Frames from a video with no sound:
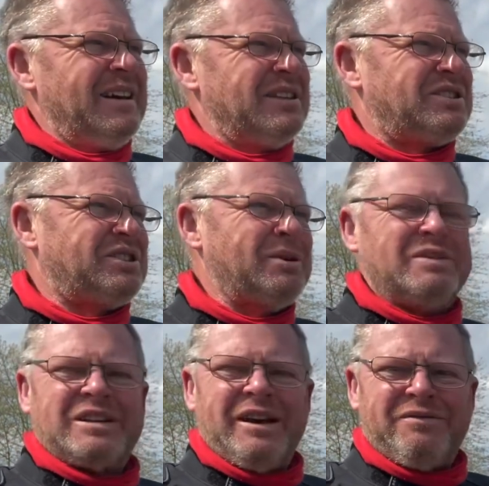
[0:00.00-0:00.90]
as soon
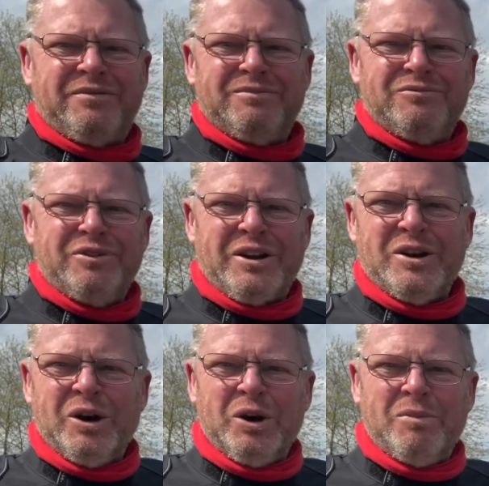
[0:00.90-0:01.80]
as I've ridden
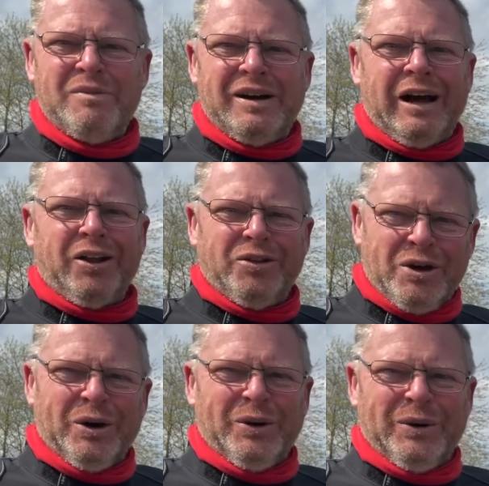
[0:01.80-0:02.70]
home, I'll
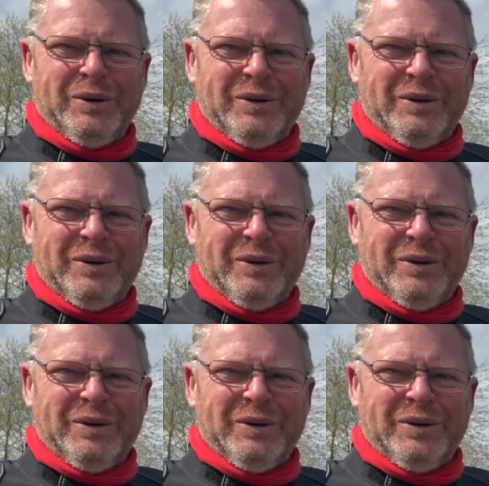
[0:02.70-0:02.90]
know